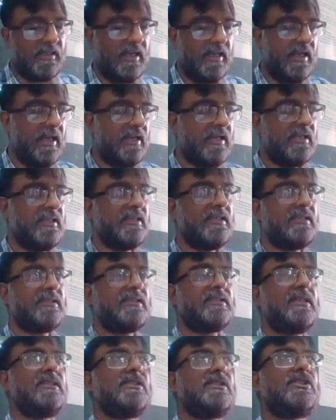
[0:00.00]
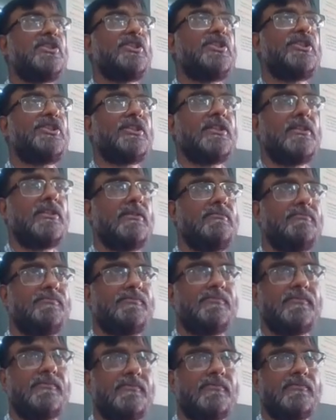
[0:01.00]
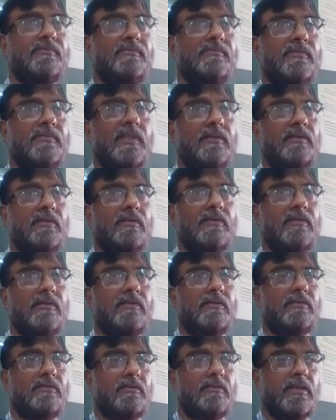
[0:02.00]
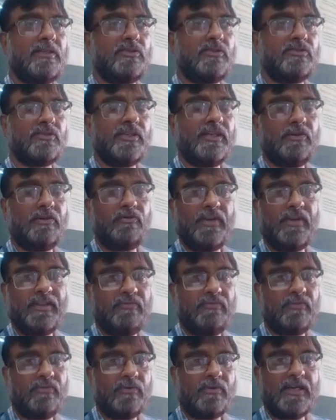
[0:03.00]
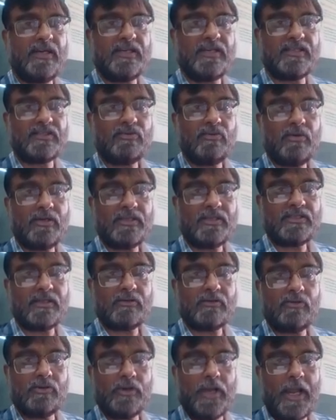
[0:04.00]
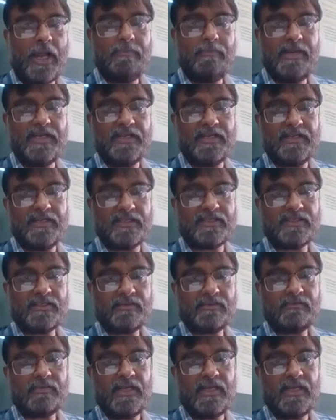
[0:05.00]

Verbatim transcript: Another sensation associated with the food that is called as a kokumi taste.